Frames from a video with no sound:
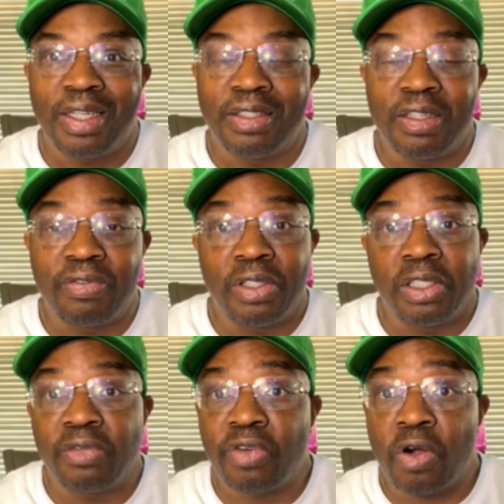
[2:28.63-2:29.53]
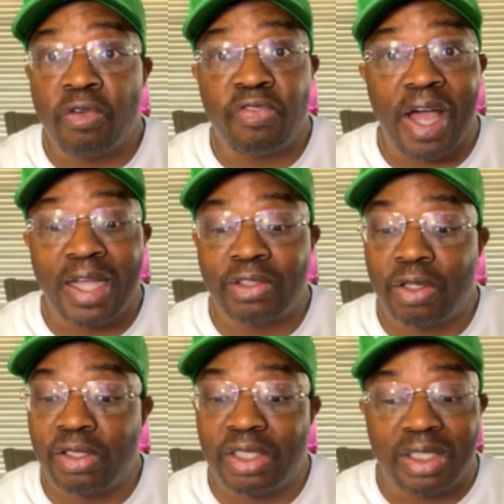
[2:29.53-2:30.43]
enough love for old Five
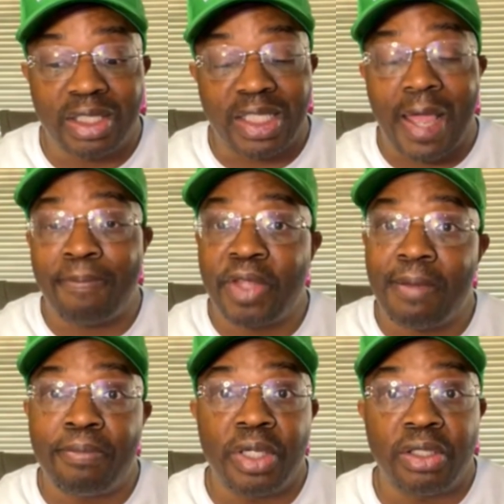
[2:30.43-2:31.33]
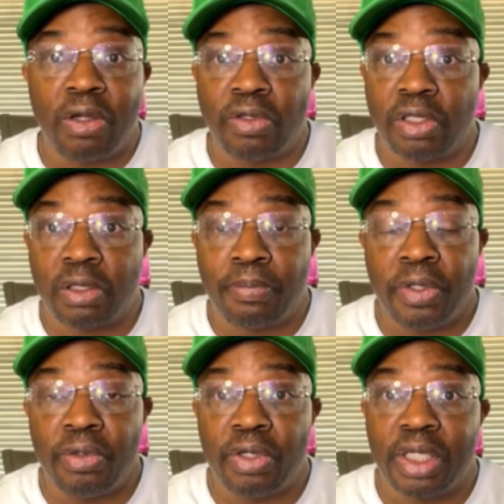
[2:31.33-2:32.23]
Star just to tap that button on your
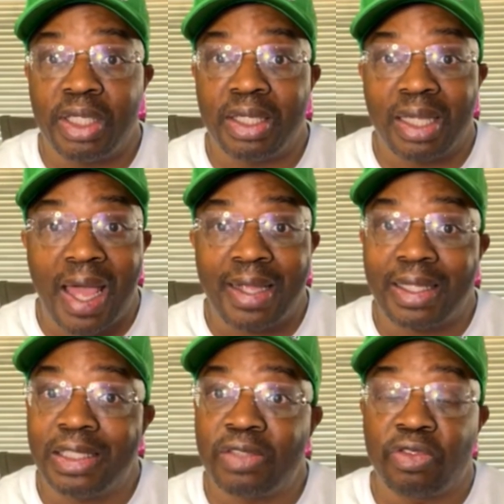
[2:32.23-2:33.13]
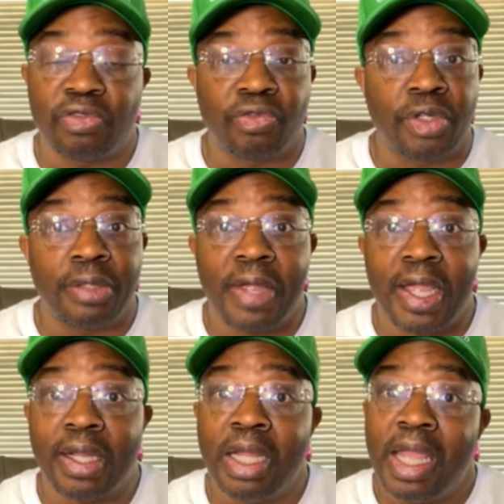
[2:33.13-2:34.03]
computer and hit a like. It's for free,
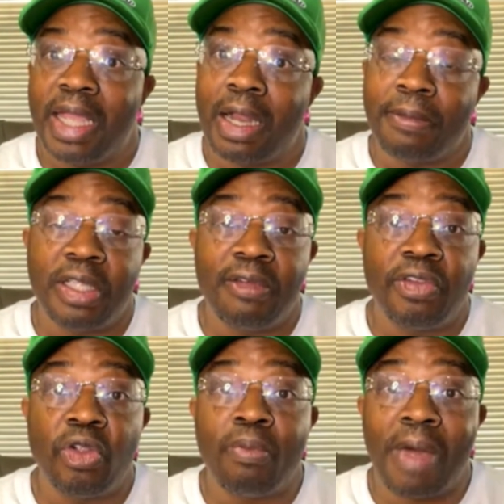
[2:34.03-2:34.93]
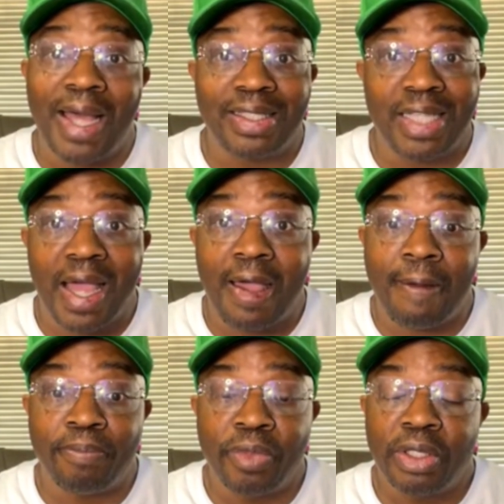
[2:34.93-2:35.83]
man. And I'm giving you my
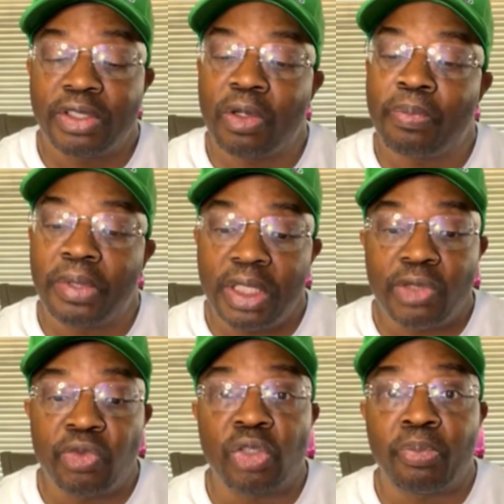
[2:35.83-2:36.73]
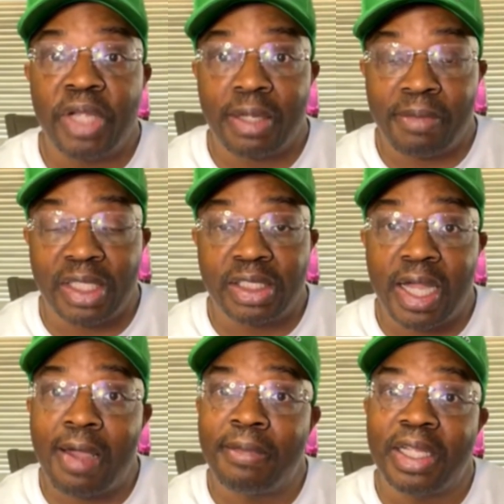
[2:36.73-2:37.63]
time. So please respect my
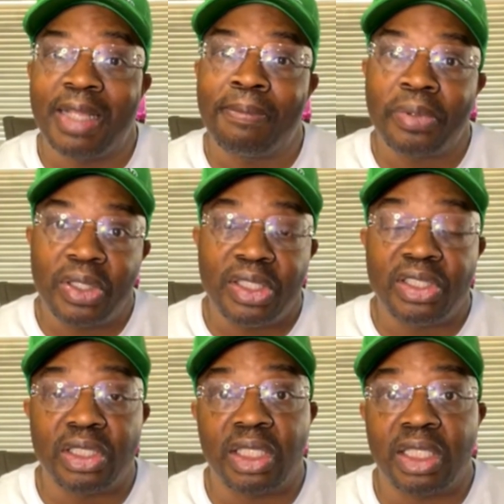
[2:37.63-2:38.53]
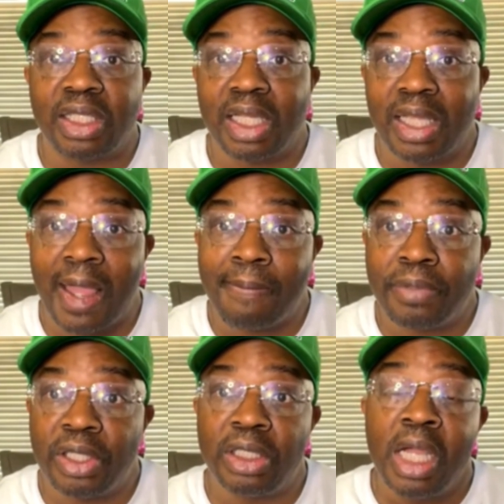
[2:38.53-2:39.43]
time and please just hit that like
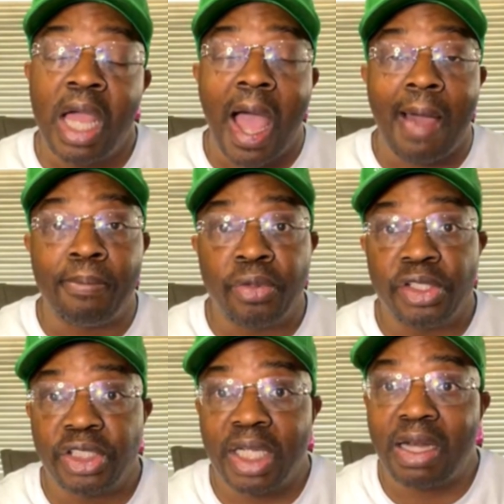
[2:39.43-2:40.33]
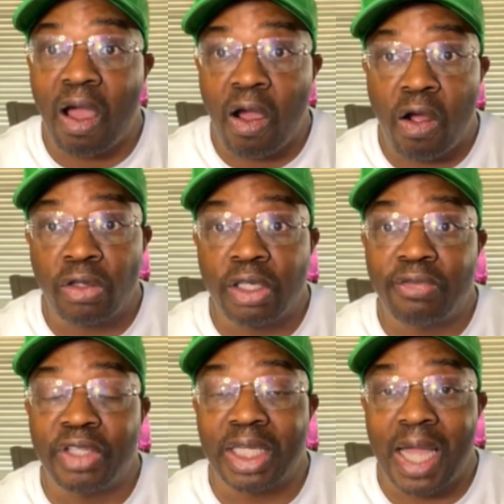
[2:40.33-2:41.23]
button. I appreciate all
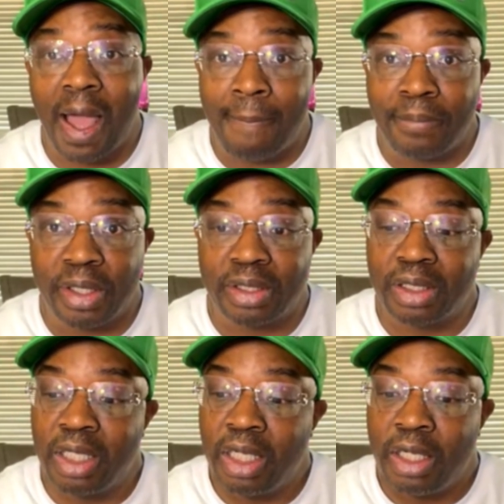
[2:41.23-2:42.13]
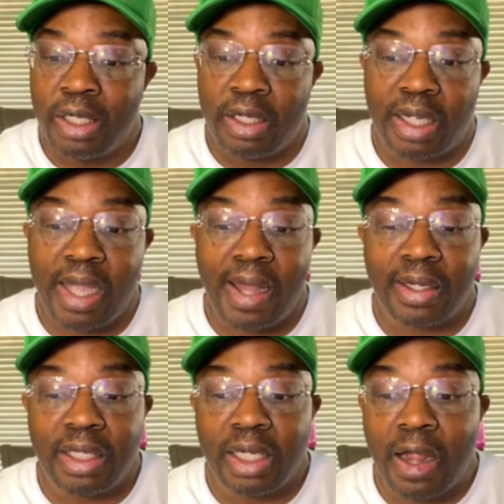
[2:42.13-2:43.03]
of the comments. I got to
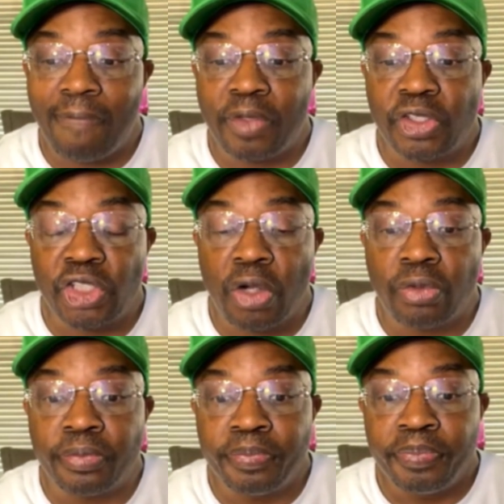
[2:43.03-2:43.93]
kick off the show